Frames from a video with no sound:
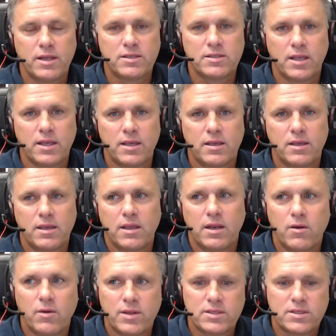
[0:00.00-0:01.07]
It's like,
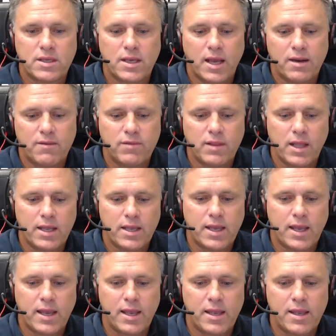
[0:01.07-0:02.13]
it's kind of like
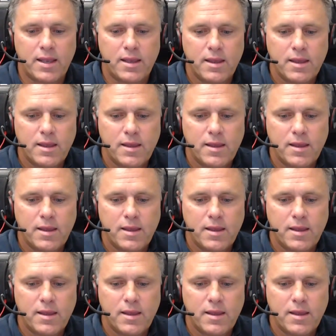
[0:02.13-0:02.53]
it's